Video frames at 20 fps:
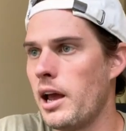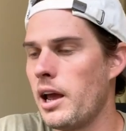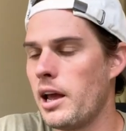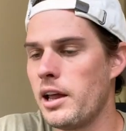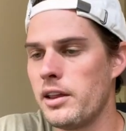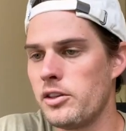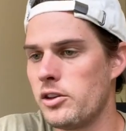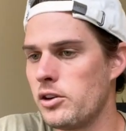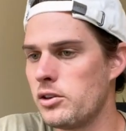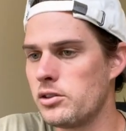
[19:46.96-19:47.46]

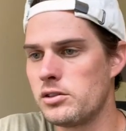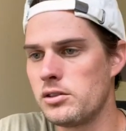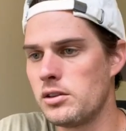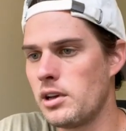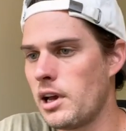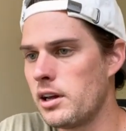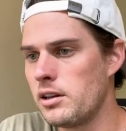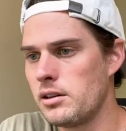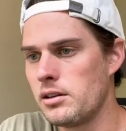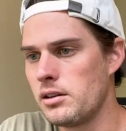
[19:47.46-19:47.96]

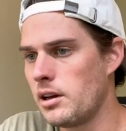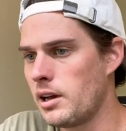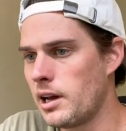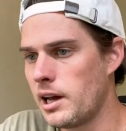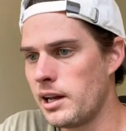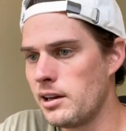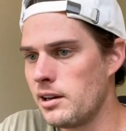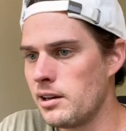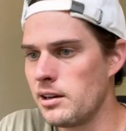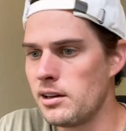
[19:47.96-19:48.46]

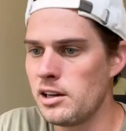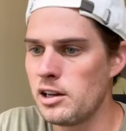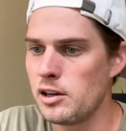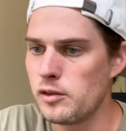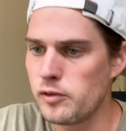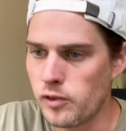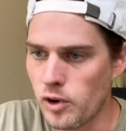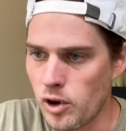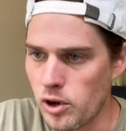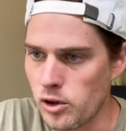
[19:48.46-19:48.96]
I didn't
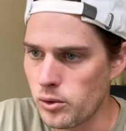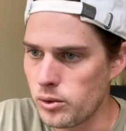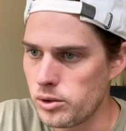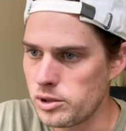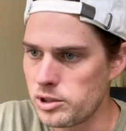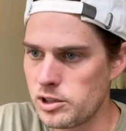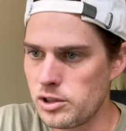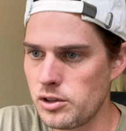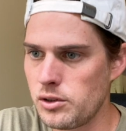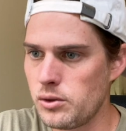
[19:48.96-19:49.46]
need
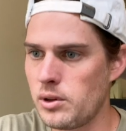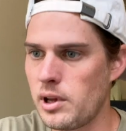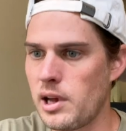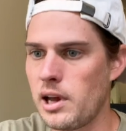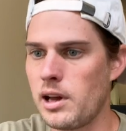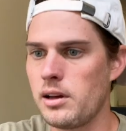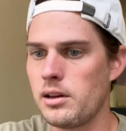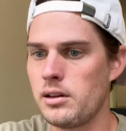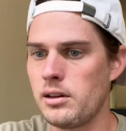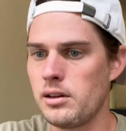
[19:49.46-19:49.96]
followers to do
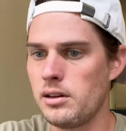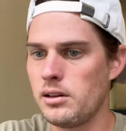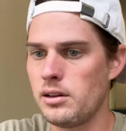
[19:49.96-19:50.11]
that.